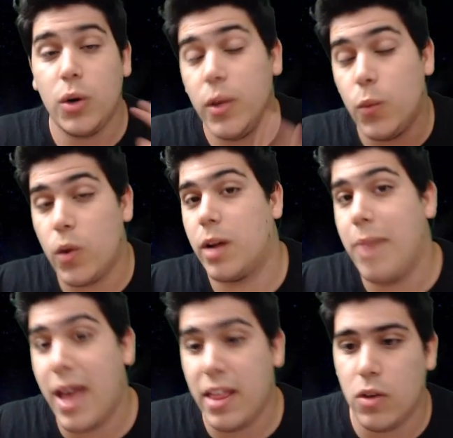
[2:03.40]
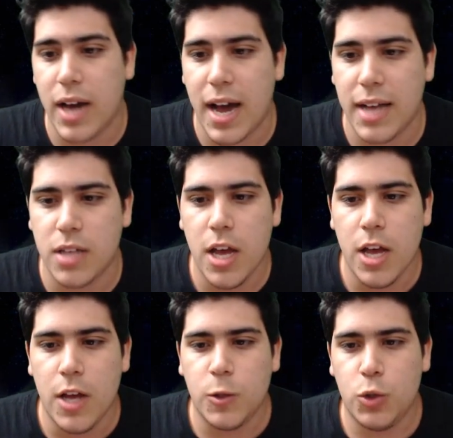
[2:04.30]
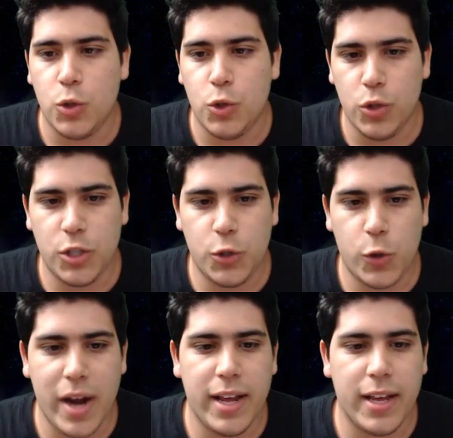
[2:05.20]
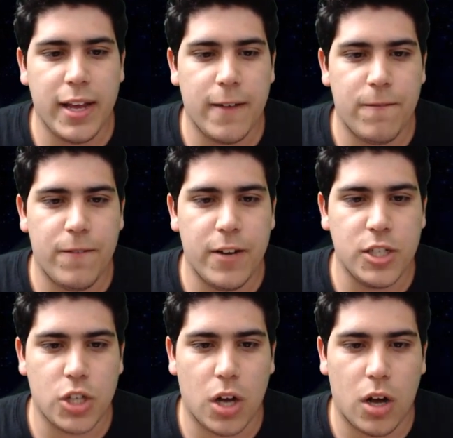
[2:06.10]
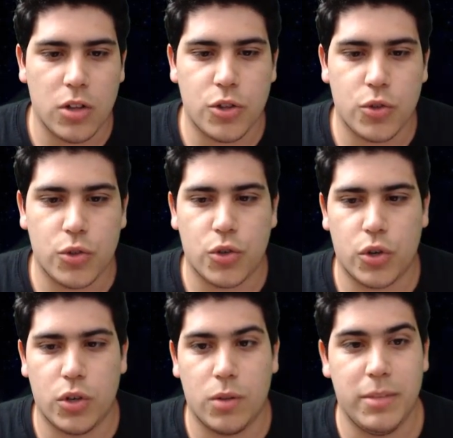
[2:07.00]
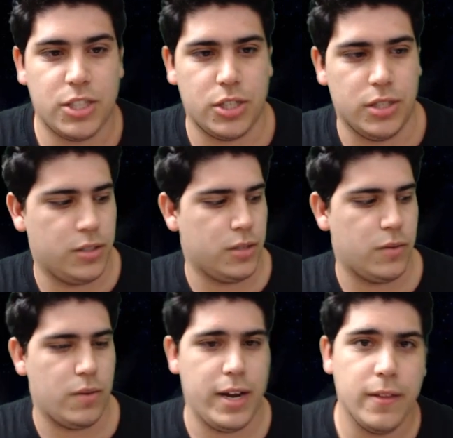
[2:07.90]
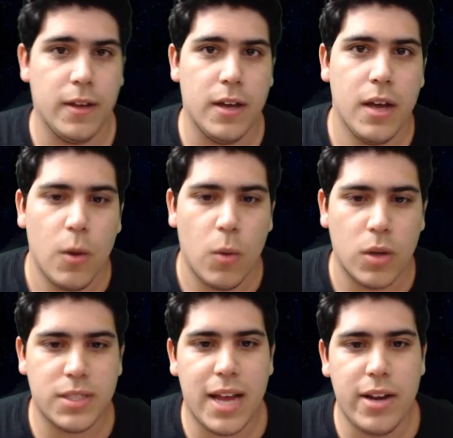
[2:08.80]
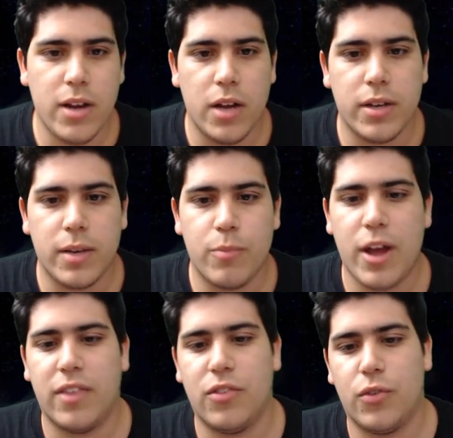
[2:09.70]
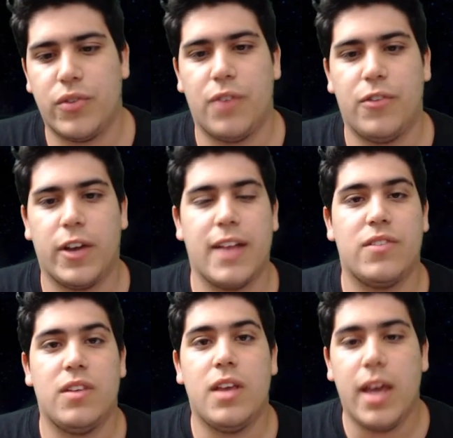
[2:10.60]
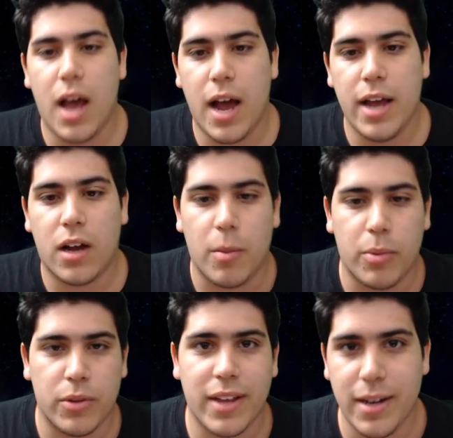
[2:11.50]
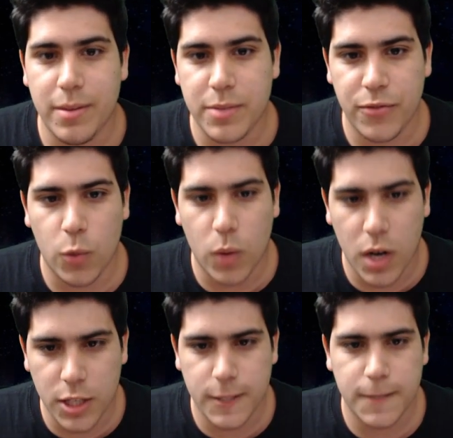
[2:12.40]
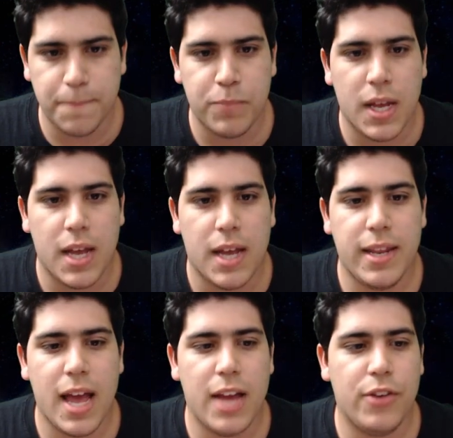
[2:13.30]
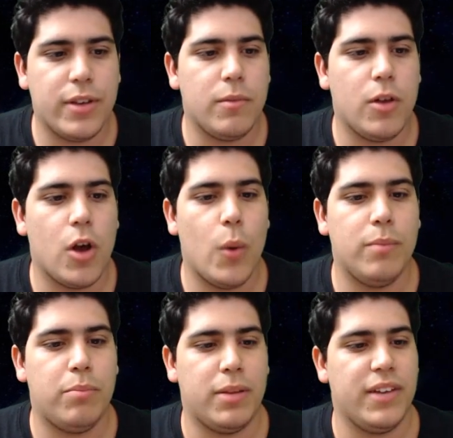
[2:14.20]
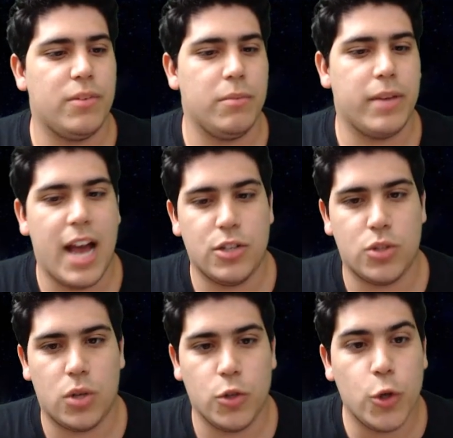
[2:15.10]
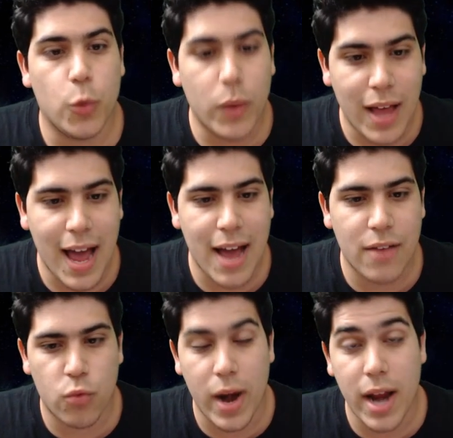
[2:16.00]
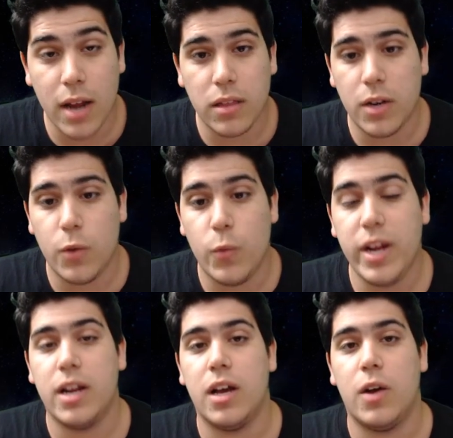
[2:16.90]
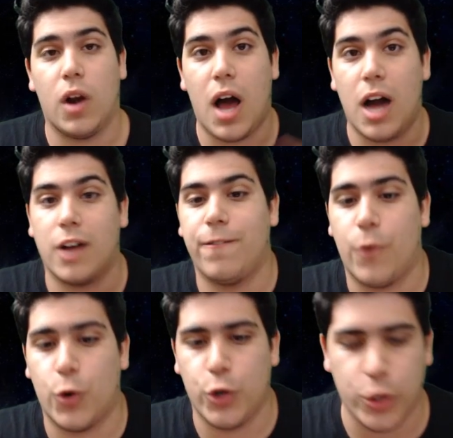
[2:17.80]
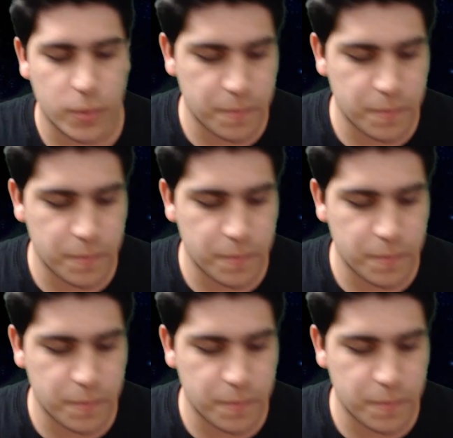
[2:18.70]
recommend you guys to do the training and finish all the tutorial missions, right? Once that's done, you can practice yourself against the AI a couple times if you want, and then you can go and play some casual. You will have ranked and arena locked for you.